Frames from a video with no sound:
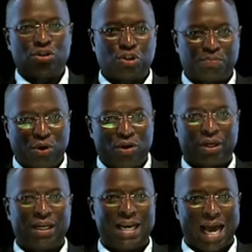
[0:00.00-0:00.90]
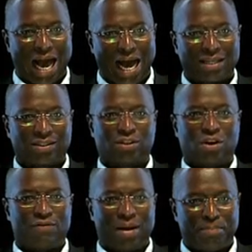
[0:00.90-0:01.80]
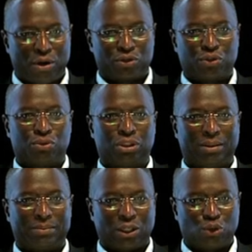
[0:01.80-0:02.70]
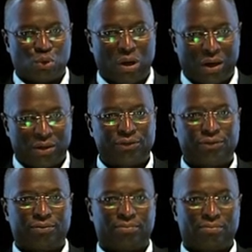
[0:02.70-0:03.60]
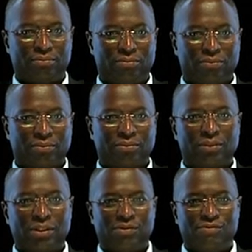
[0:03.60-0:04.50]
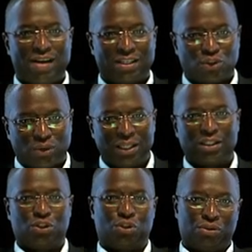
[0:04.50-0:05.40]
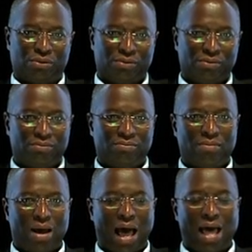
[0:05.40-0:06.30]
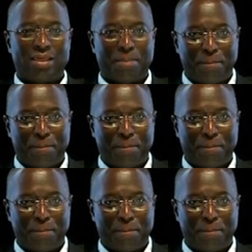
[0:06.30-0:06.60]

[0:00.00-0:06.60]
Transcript: spoke in Acts of Apostles chapter 12, verse 22, and the